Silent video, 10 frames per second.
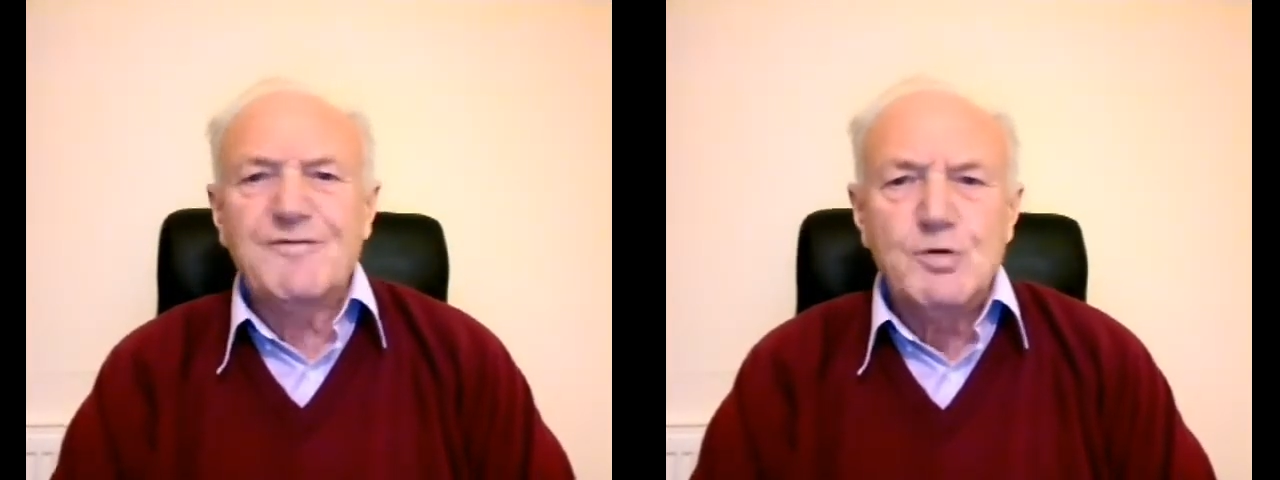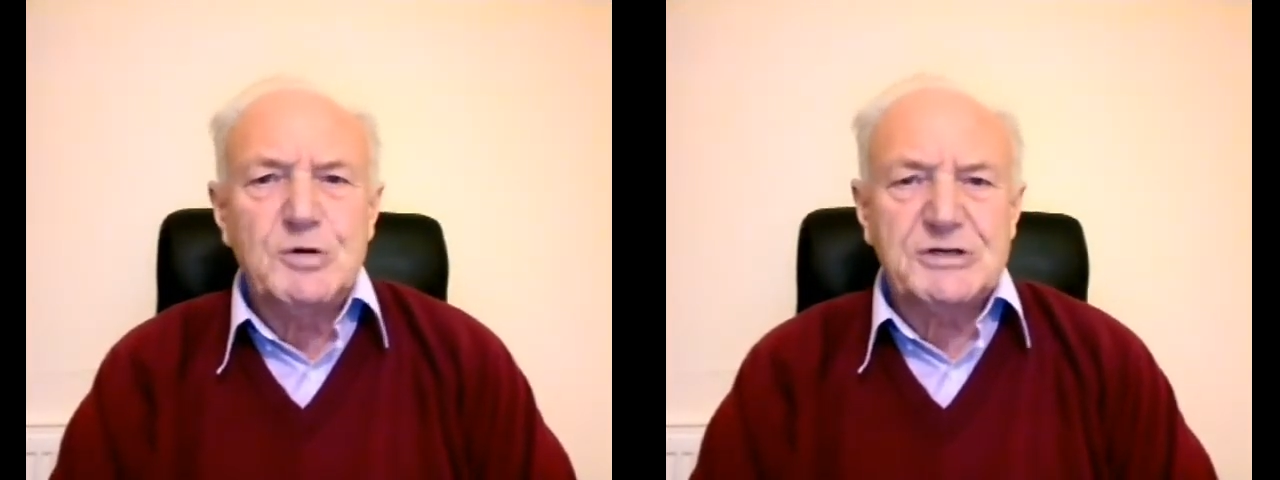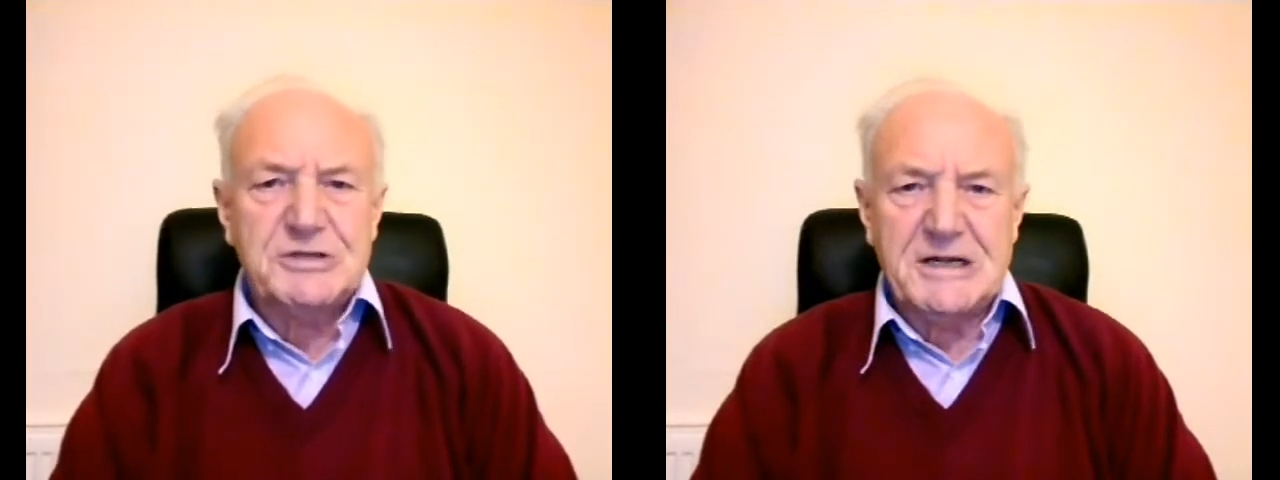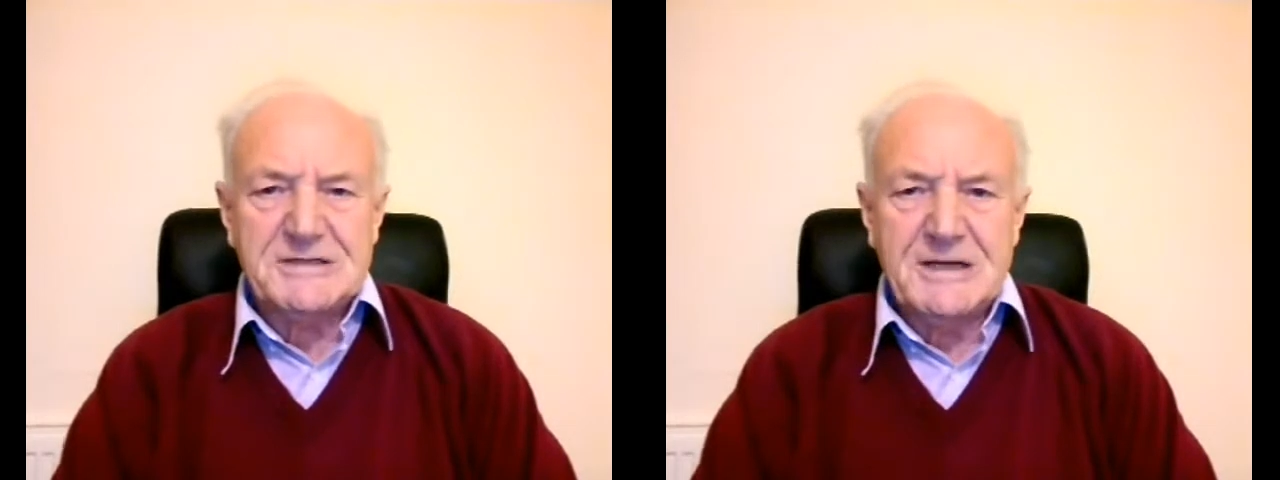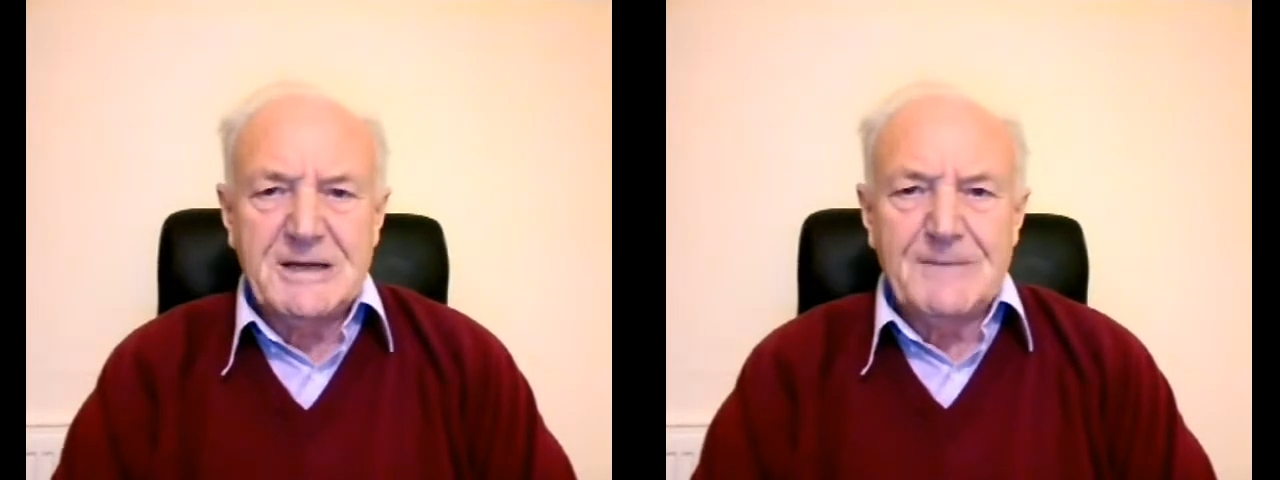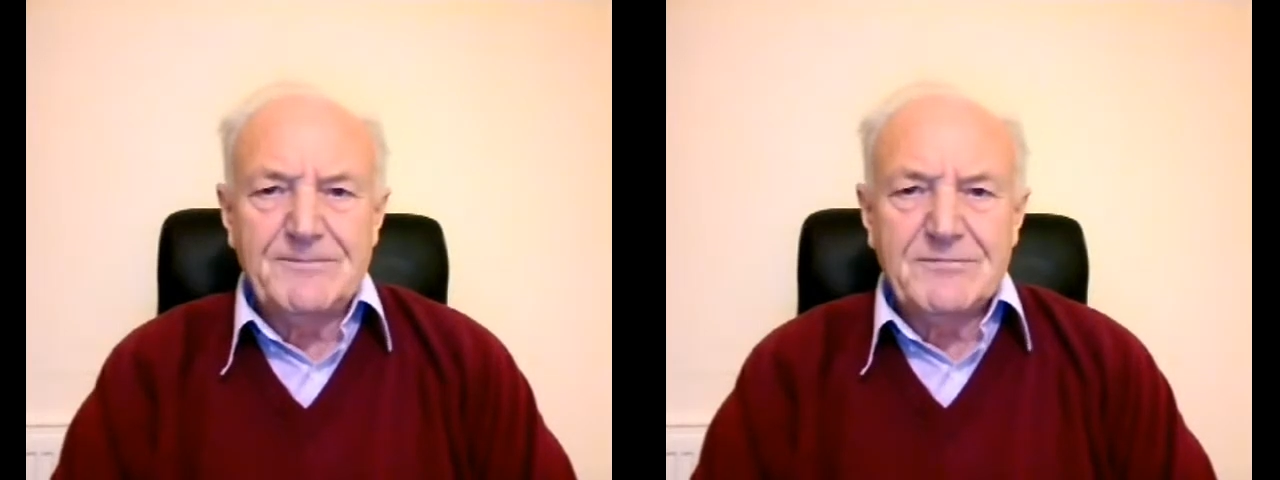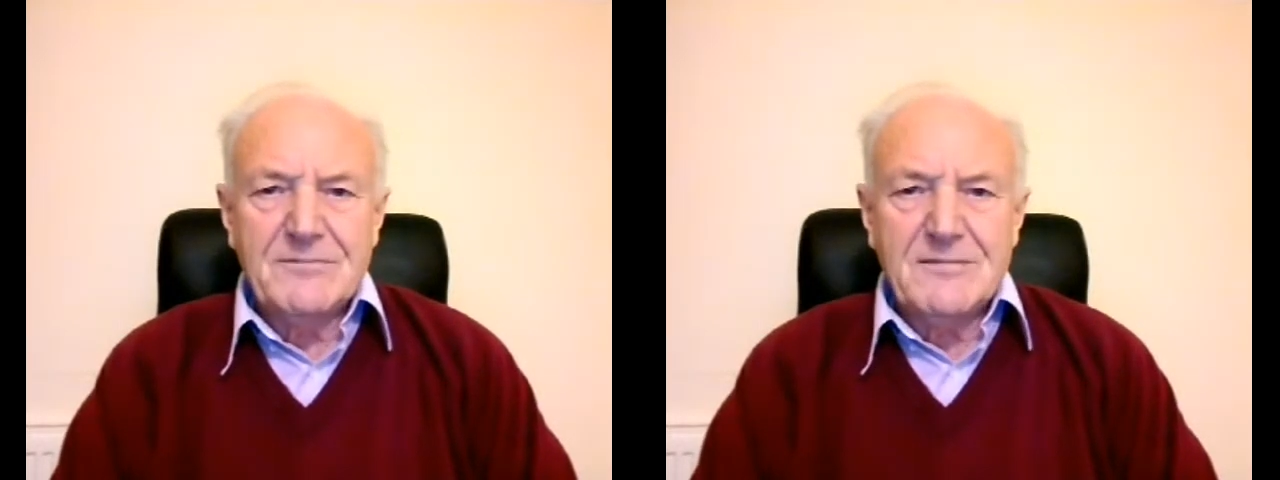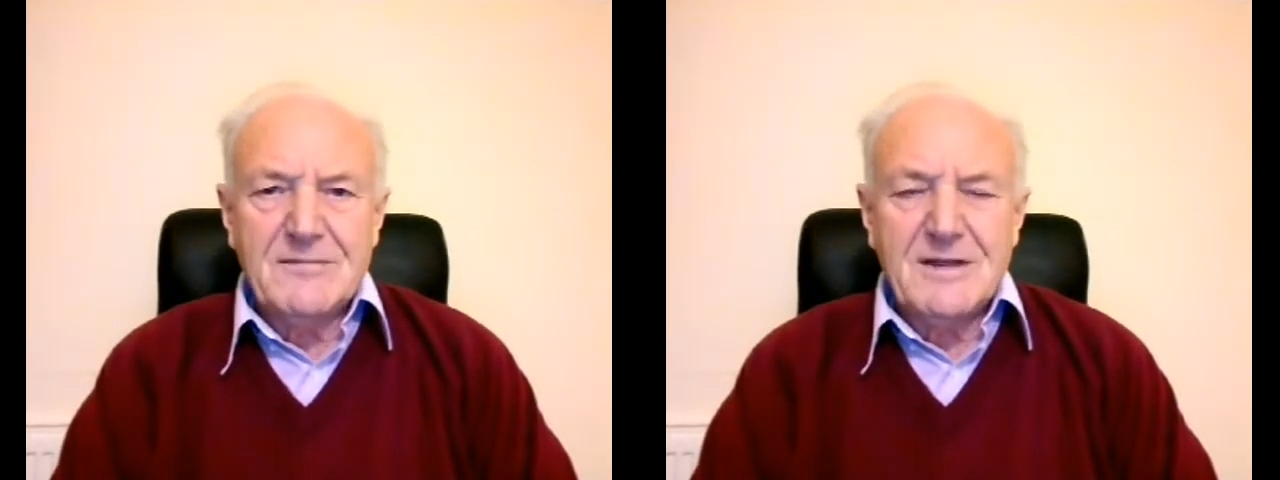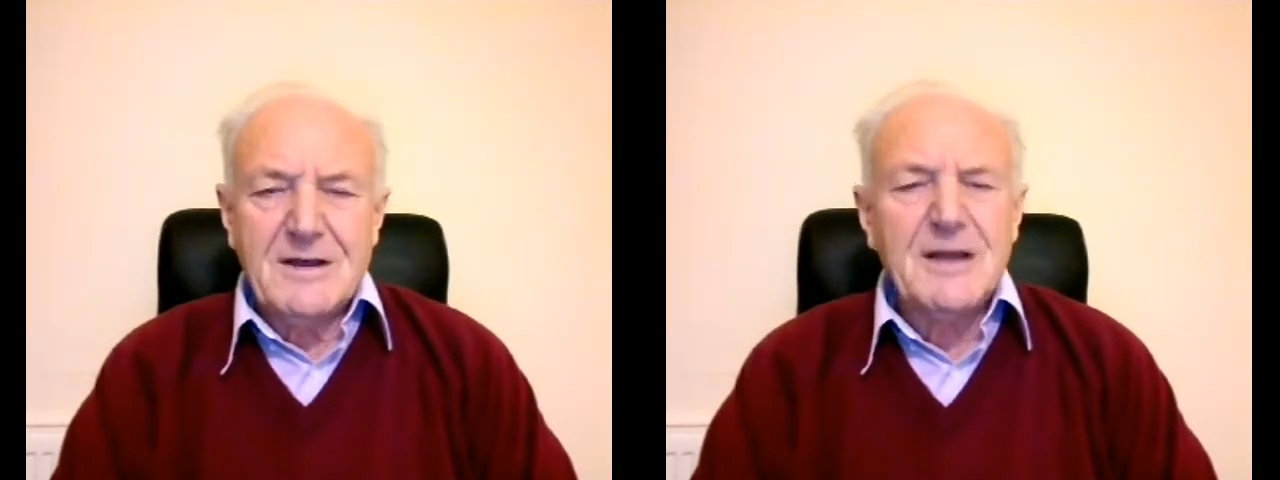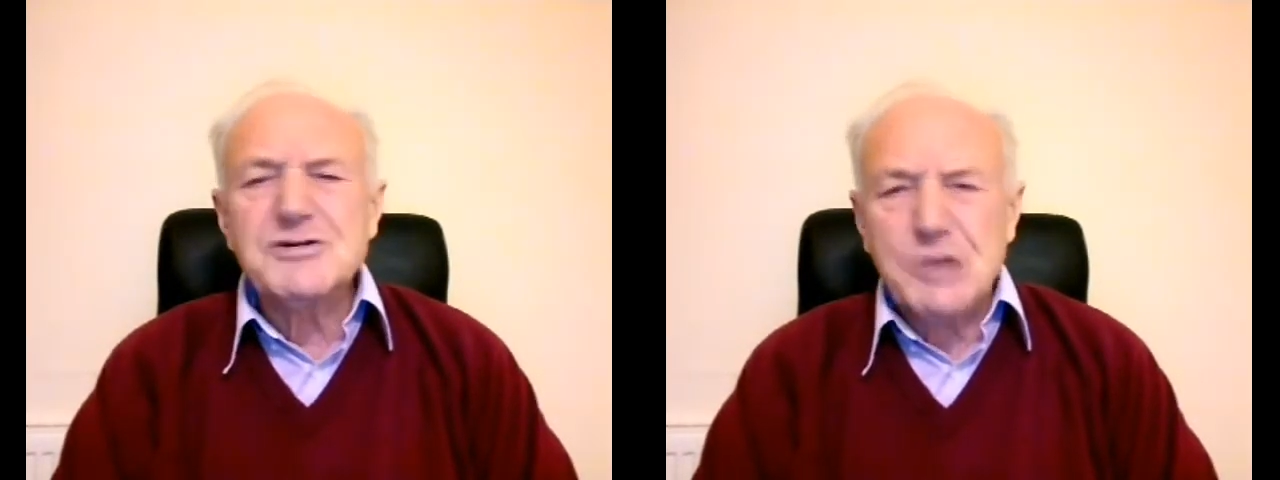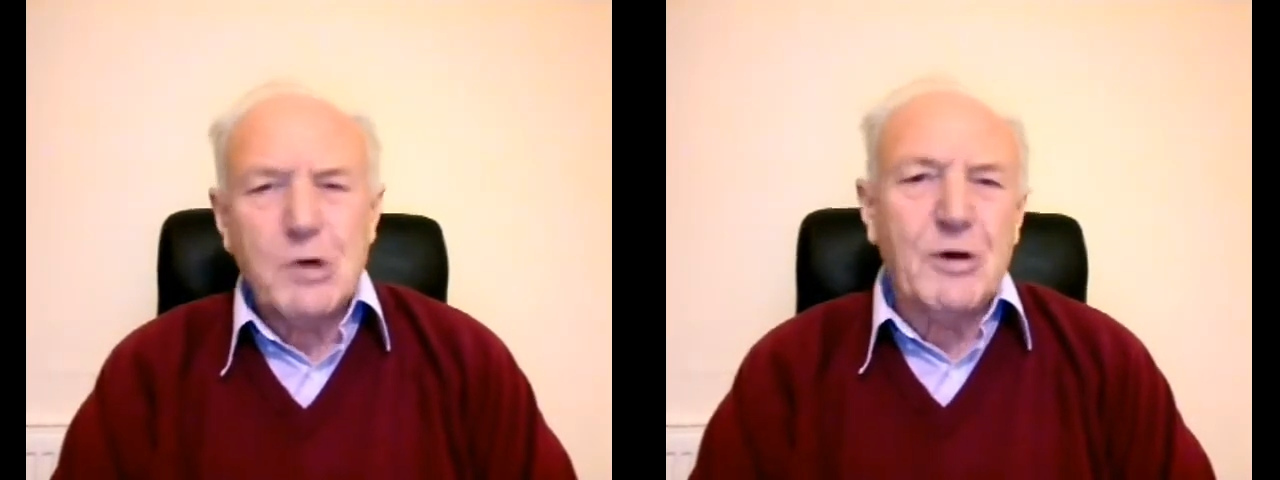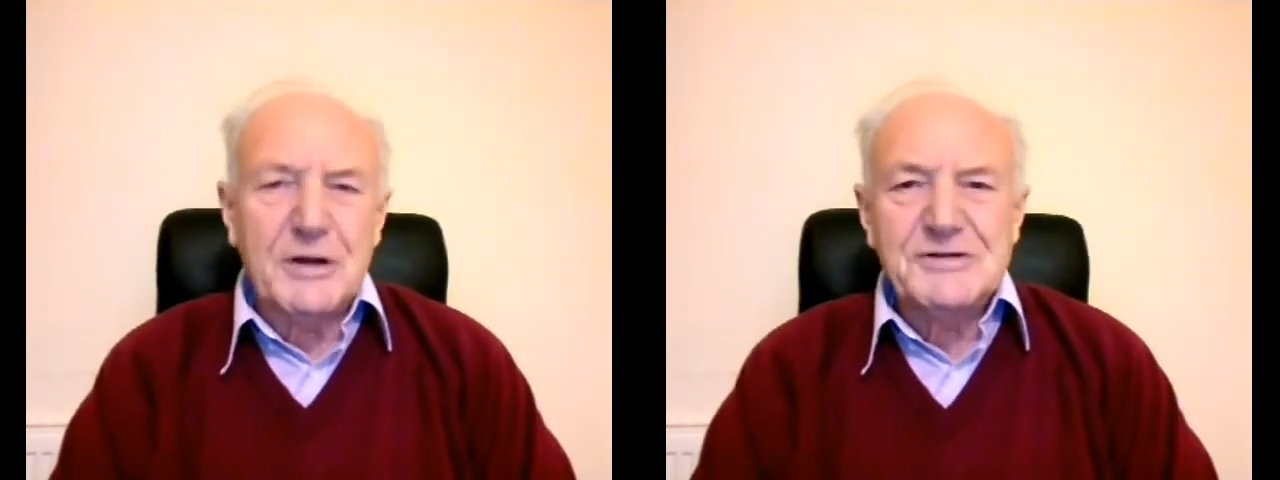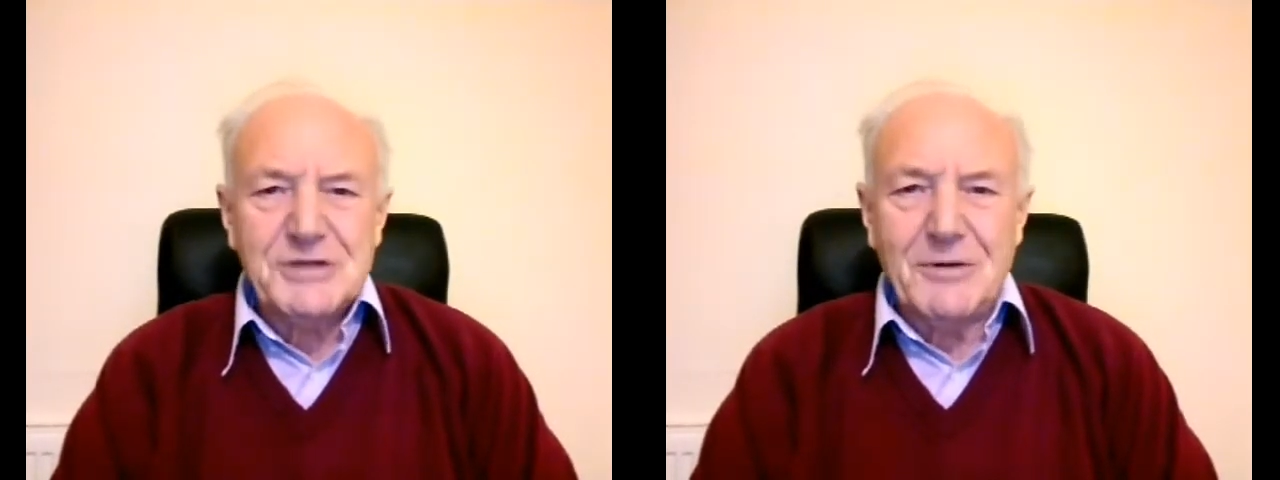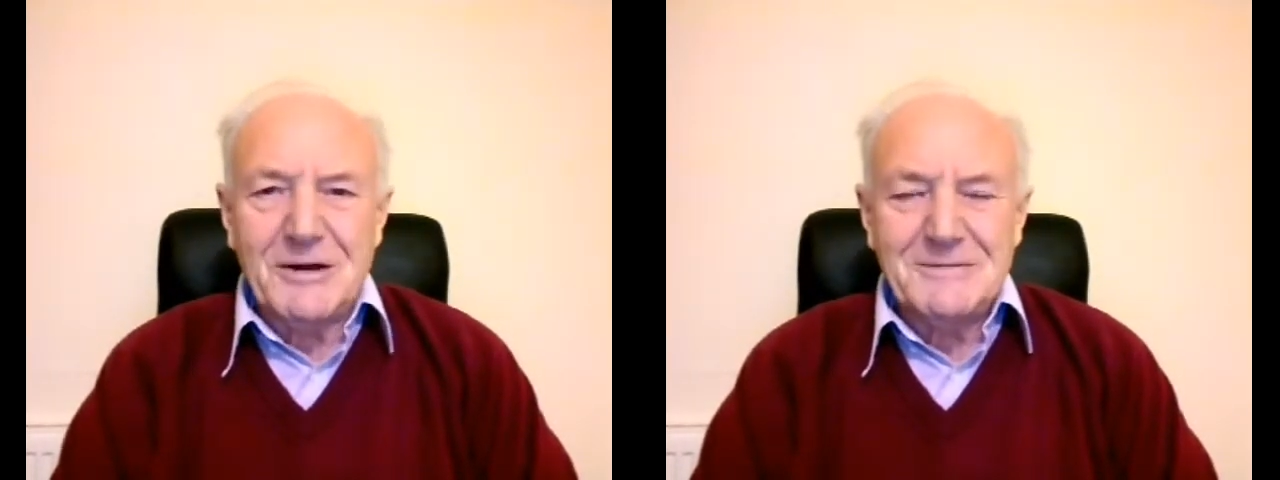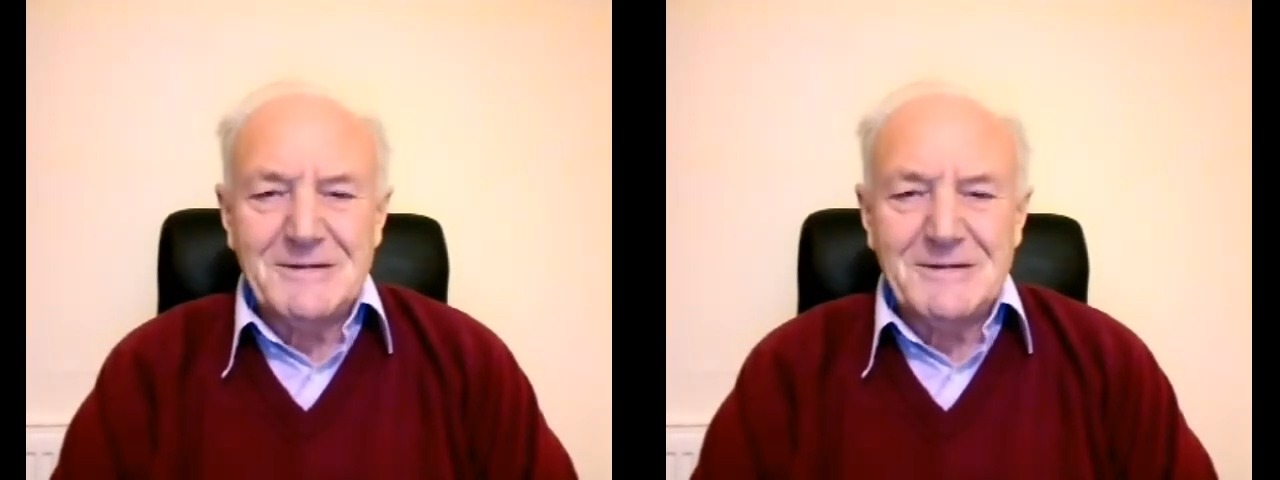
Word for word: foolishness, and so on and so on.